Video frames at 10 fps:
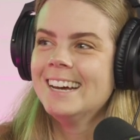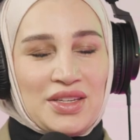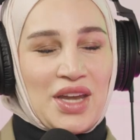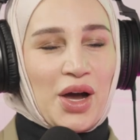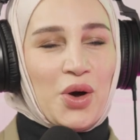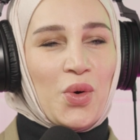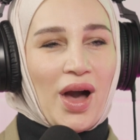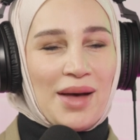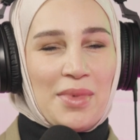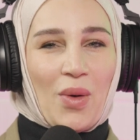No,
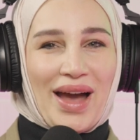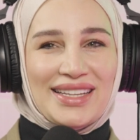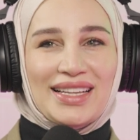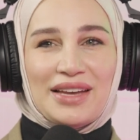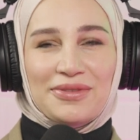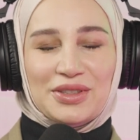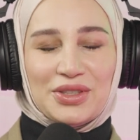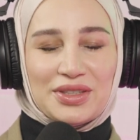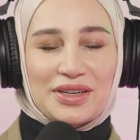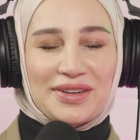I'm a wildlife
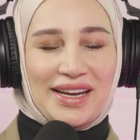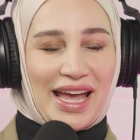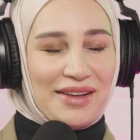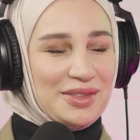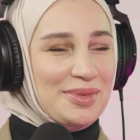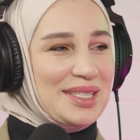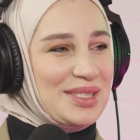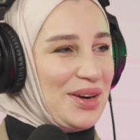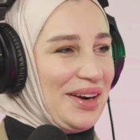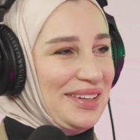photographer. I have to be
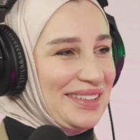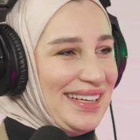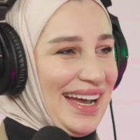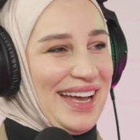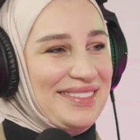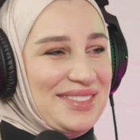strong. I have